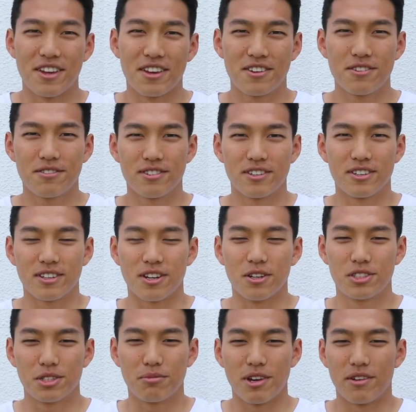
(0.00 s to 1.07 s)
Thank you for
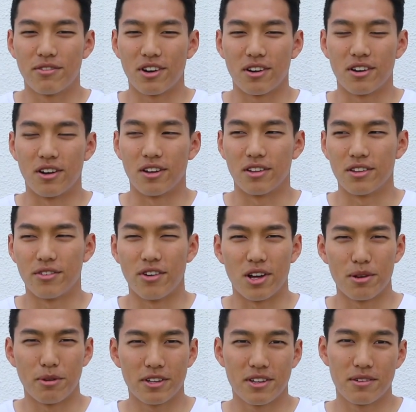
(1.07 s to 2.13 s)
coaching me on the
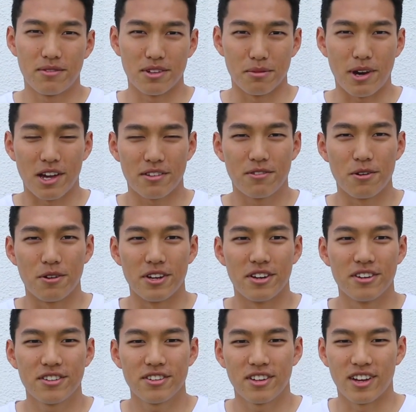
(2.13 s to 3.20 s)
volleyball team for the past 4
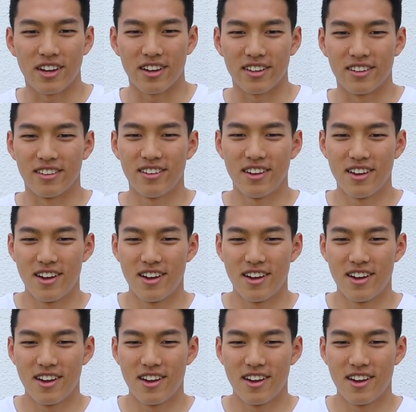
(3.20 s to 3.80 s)
years, and